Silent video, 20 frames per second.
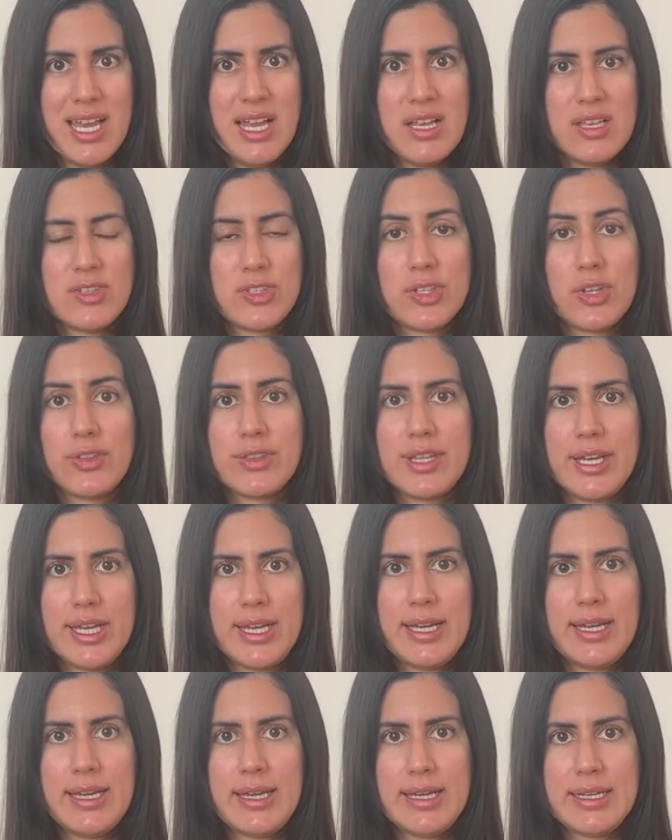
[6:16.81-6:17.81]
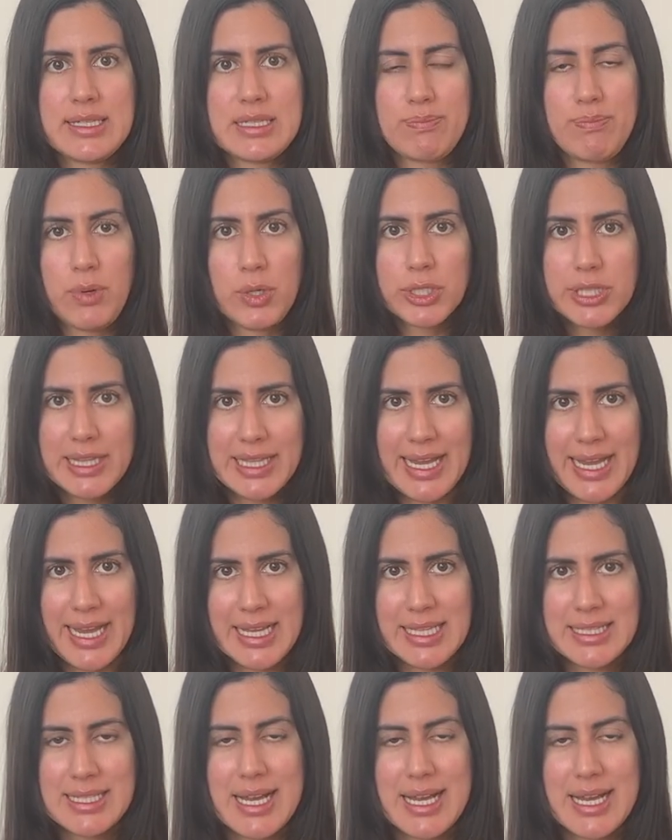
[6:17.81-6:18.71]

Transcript: so their spotlight